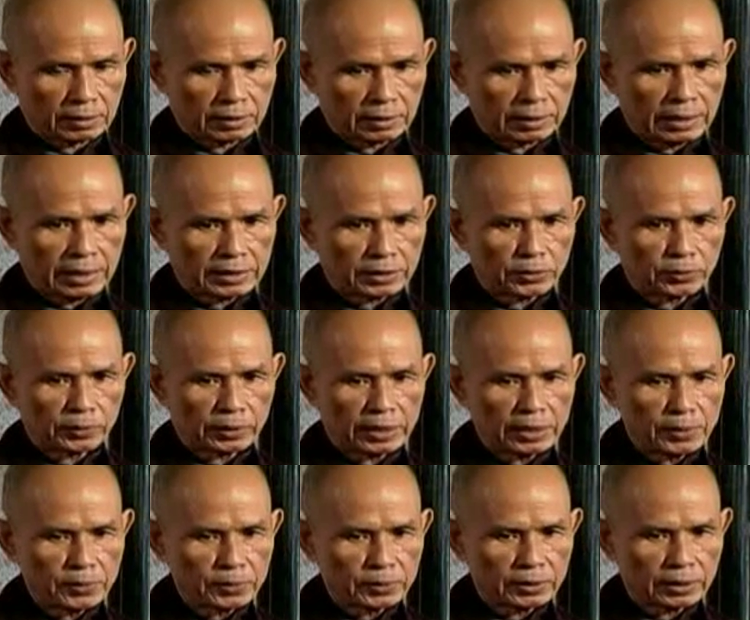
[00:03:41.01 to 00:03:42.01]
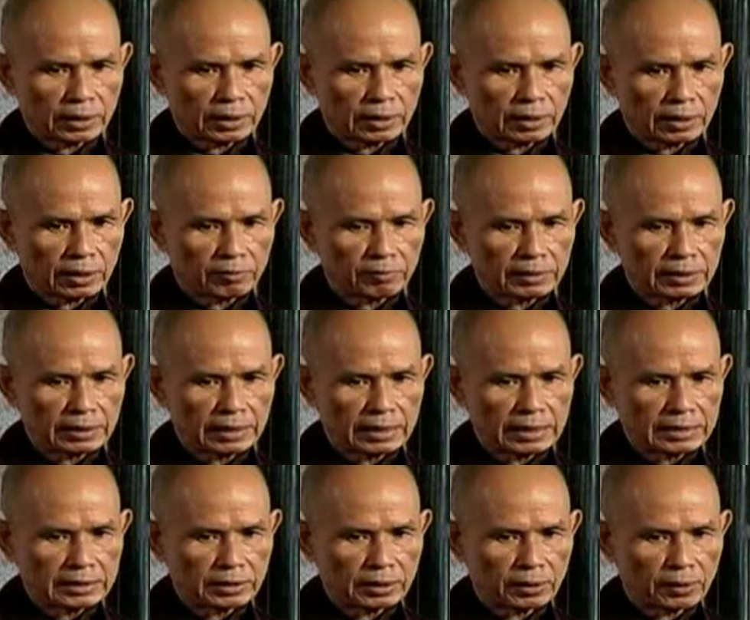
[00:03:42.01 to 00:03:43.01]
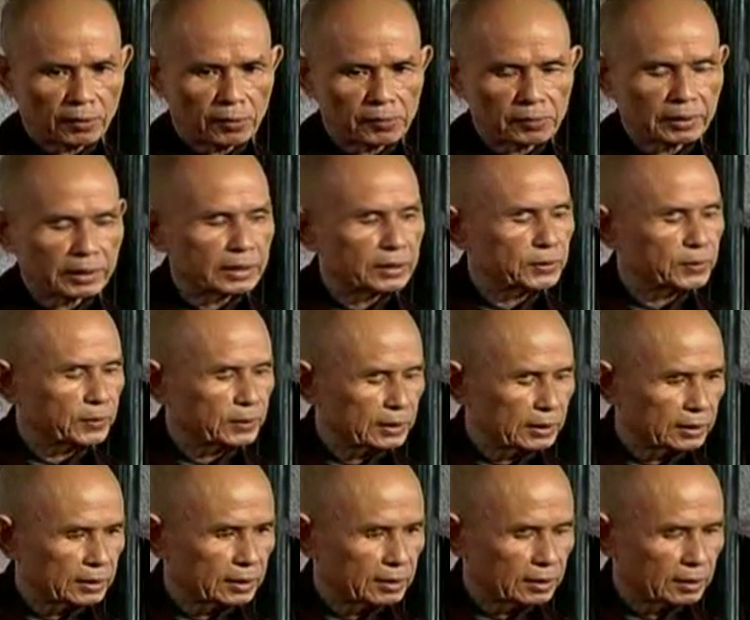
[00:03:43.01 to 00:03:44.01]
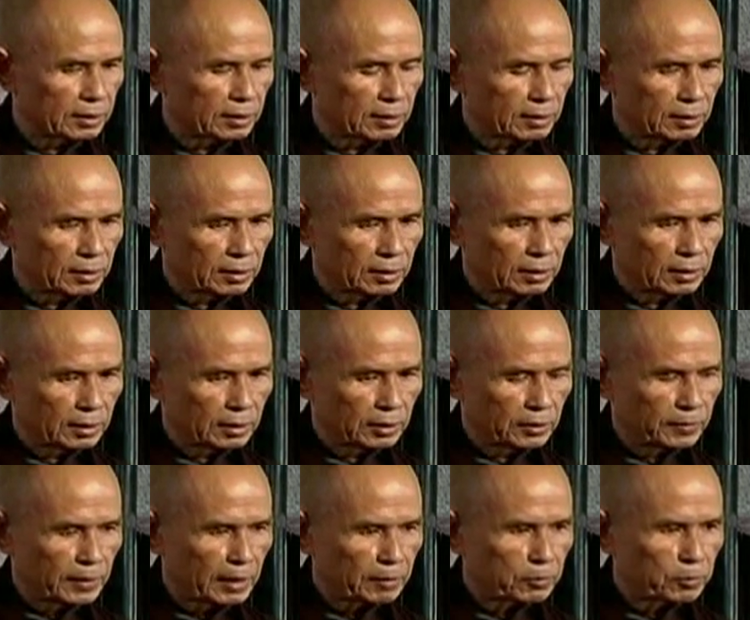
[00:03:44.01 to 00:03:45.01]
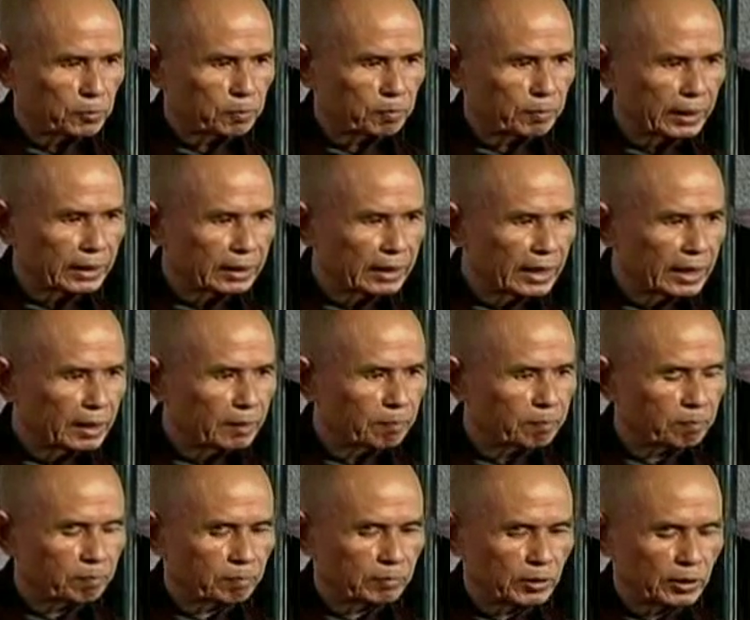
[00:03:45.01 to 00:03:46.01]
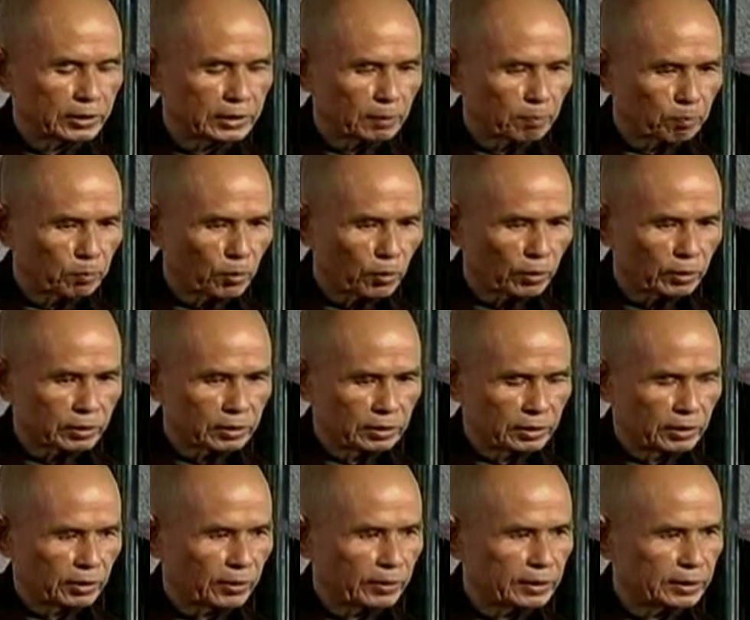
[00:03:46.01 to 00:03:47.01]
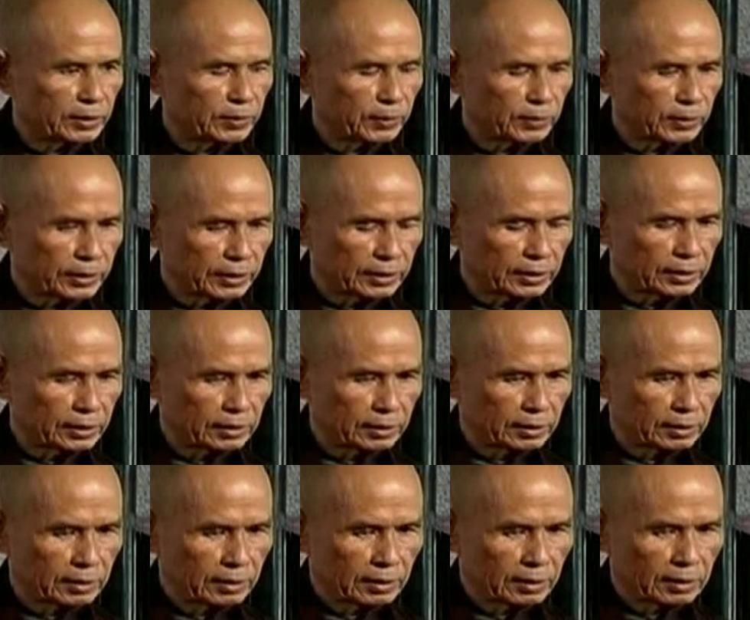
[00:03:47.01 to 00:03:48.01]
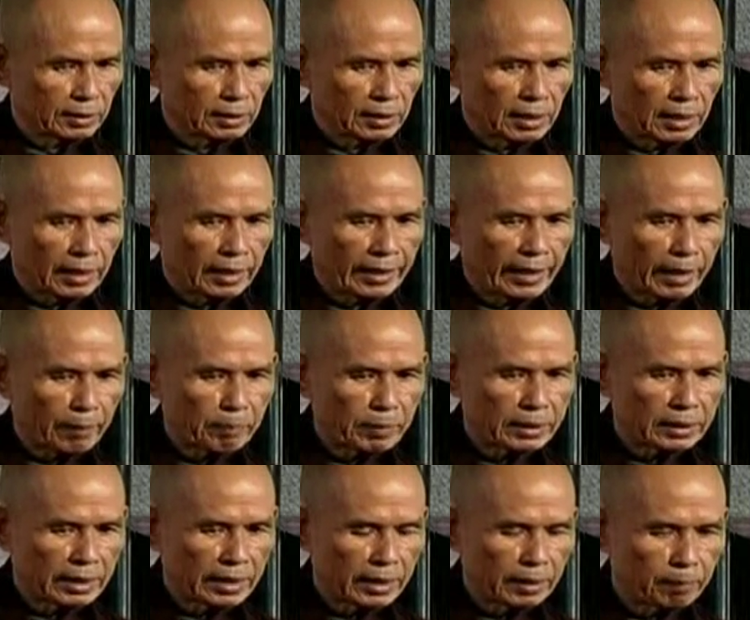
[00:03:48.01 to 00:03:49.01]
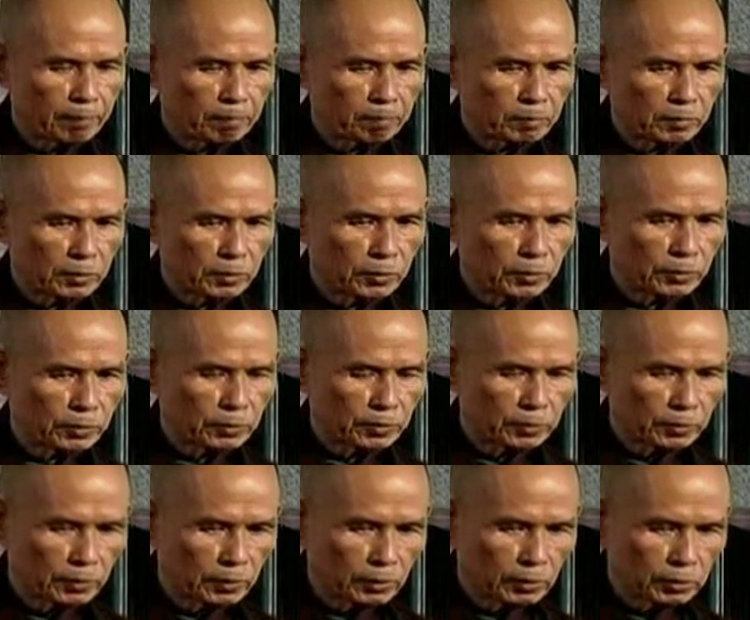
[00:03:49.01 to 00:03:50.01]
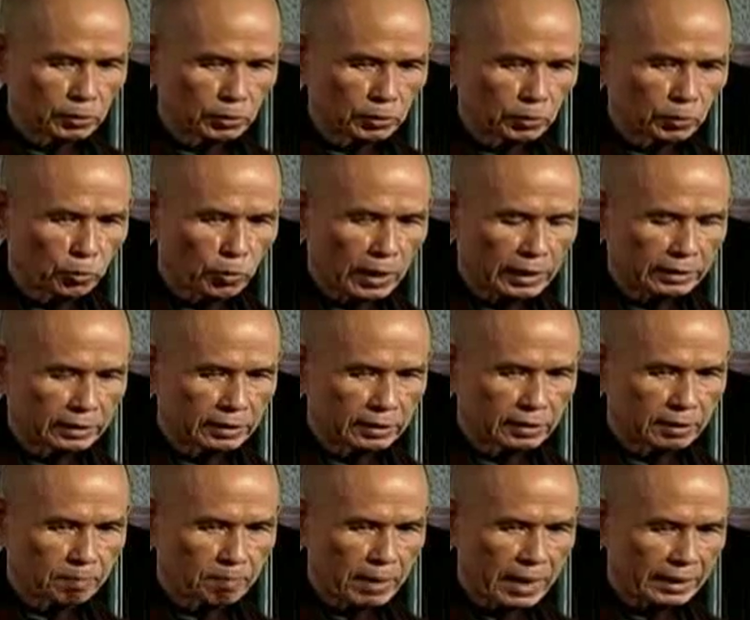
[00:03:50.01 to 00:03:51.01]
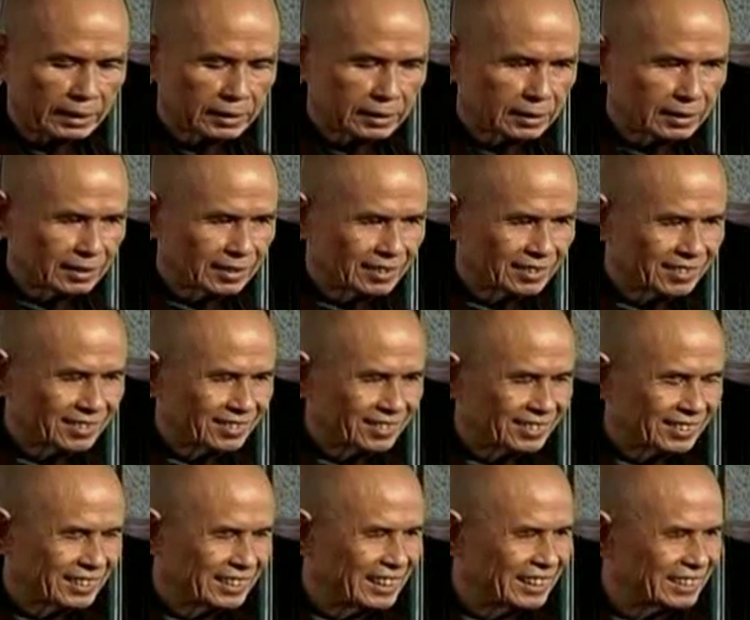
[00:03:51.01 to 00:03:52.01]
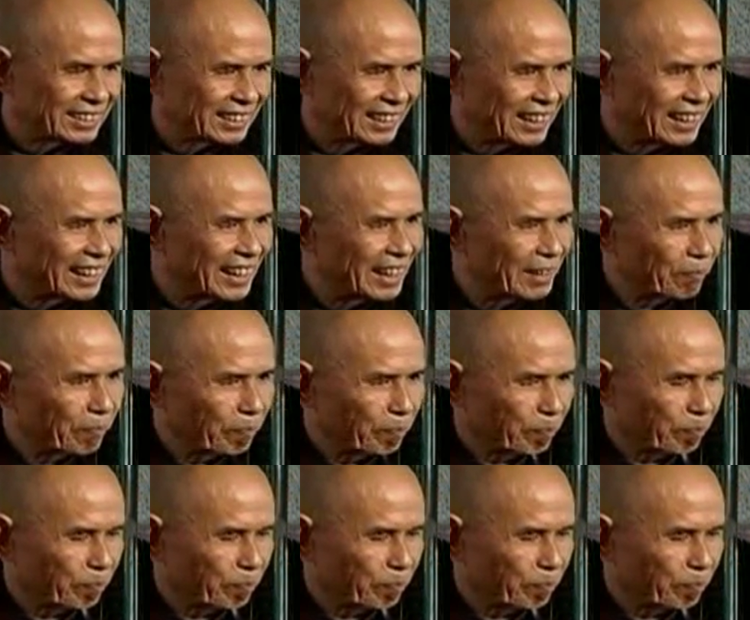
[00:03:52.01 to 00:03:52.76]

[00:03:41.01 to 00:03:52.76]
He has to use only his own resources. You have to bring him your support, your resources, and helping him to water the best seeds in him.